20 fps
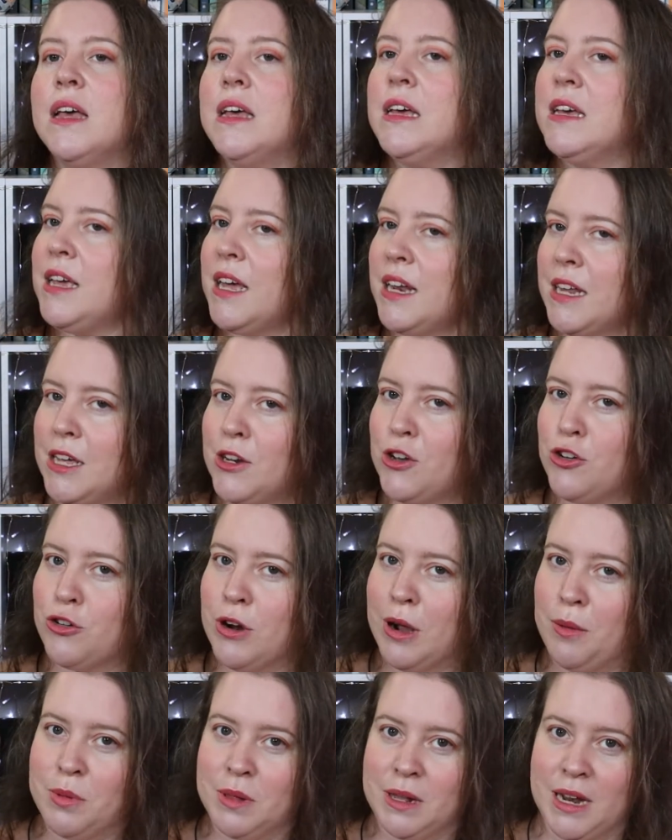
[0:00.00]
getting into
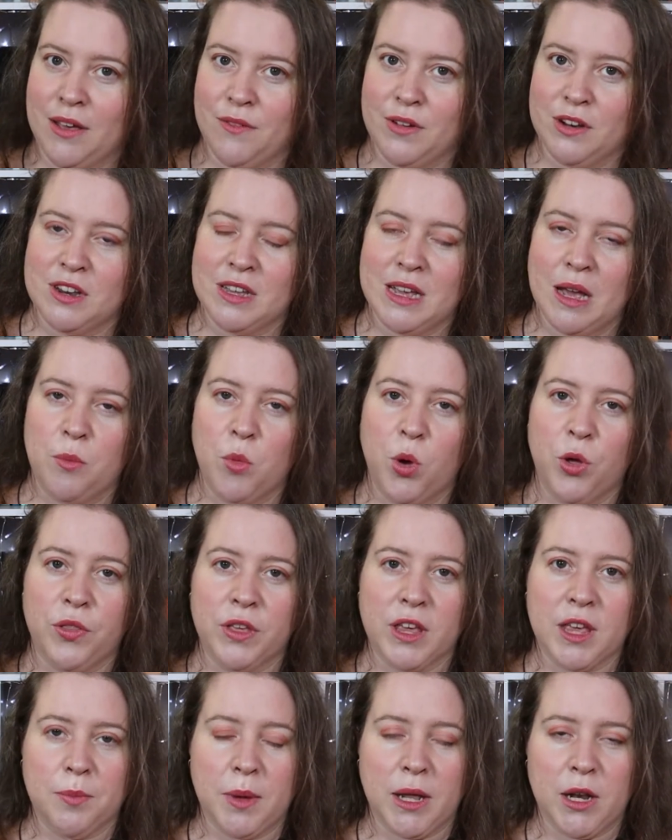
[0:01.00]
trouble and having to come on the
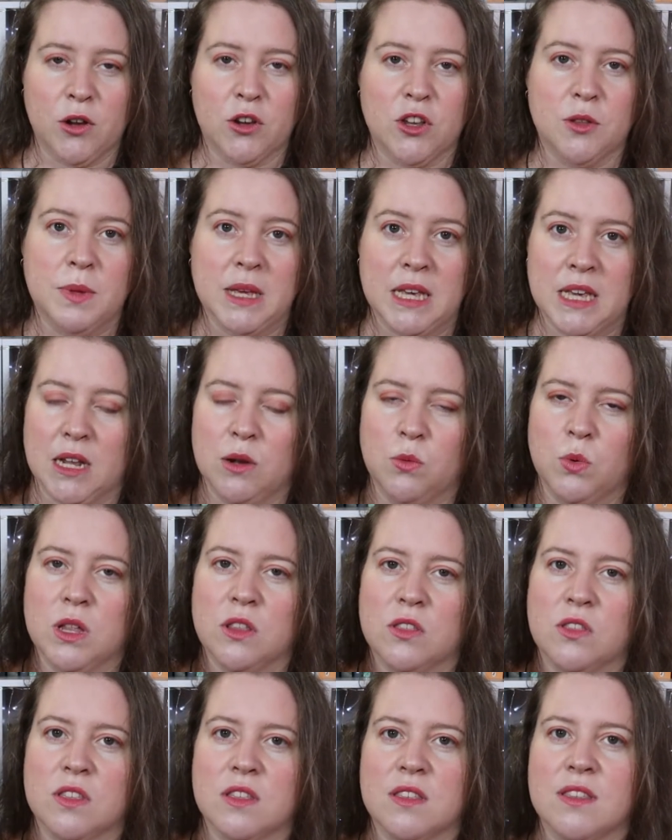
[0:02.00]
Camino to begin with.
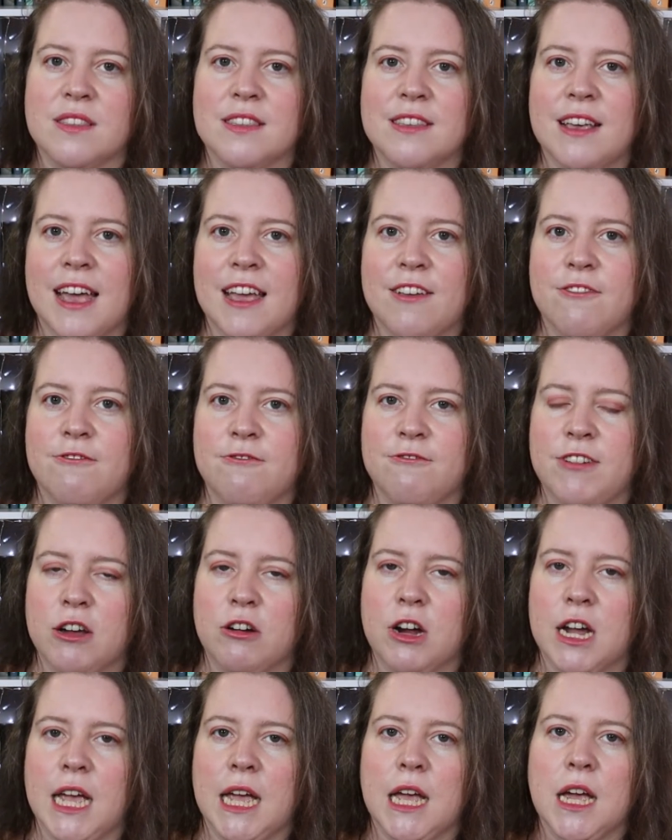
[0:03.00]
So this is a
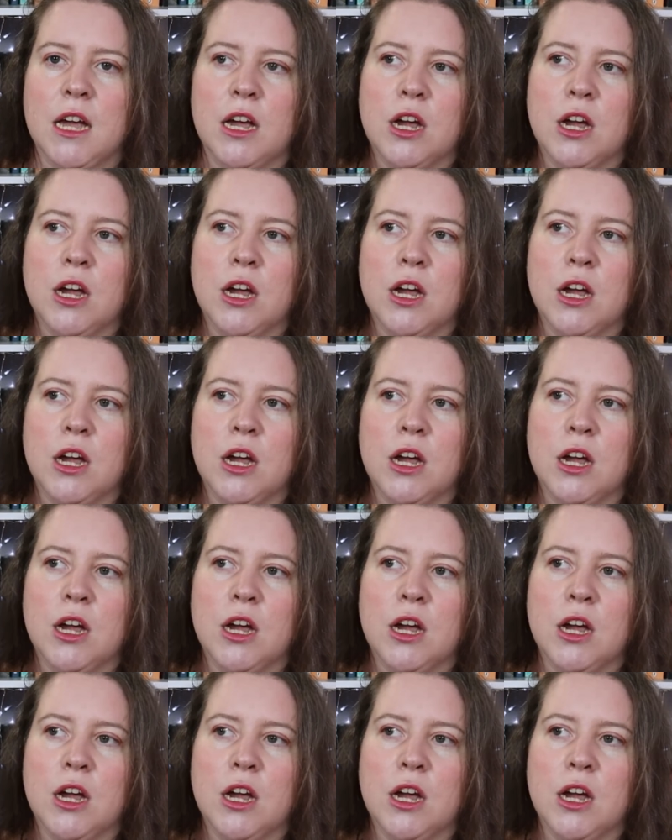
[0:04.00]
very